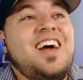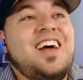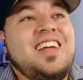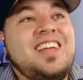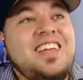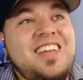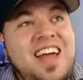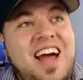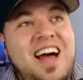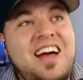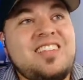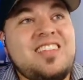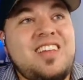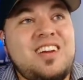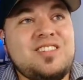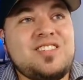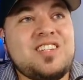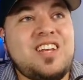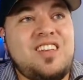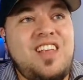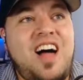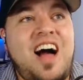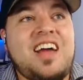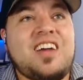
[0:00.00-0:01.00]
Yeah, there's
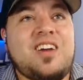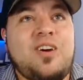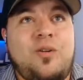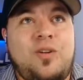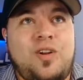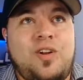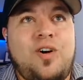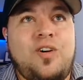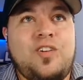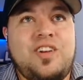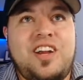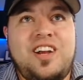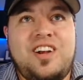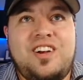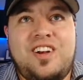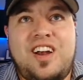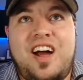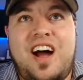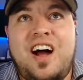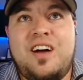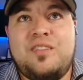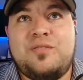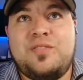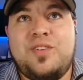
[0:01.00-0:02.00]
a lot going on here.
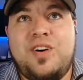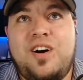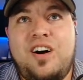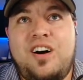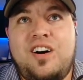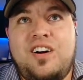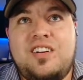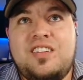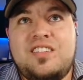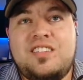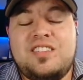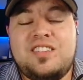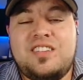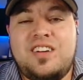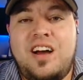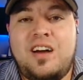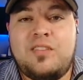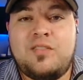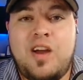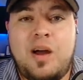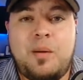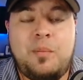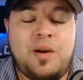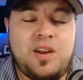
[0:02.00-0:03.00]
I've uh,
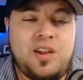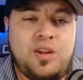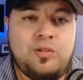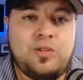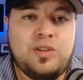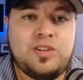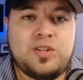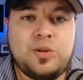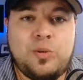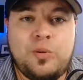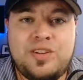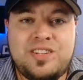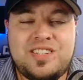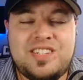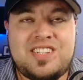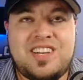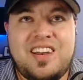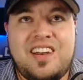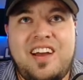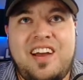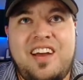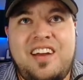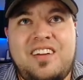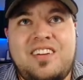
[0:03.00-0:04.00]
I've got money on the Twins
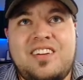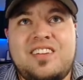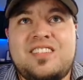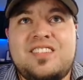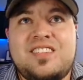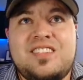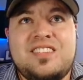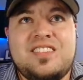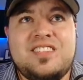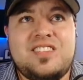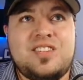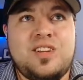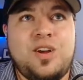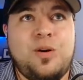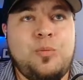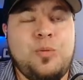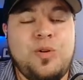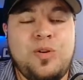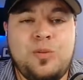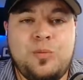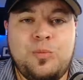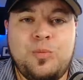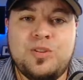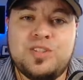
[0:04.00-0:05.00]
today, so
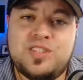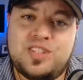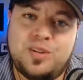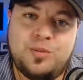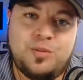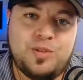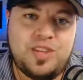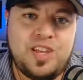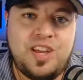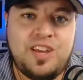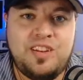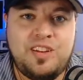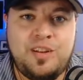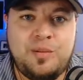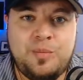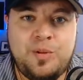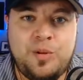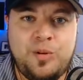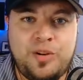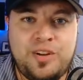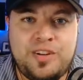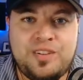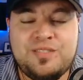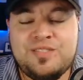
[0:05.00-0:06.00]
we'll we'll see what they end up
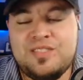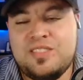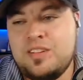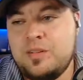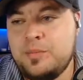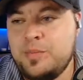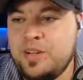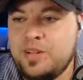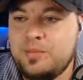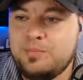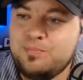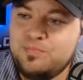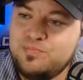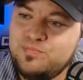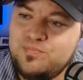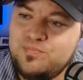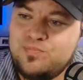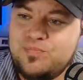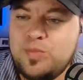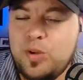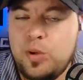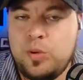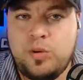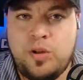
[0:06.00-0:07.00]
doing. I mean,
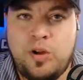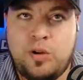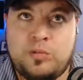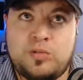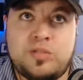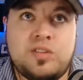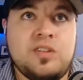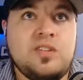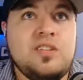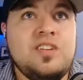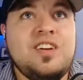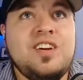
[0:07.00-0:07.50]
who knows?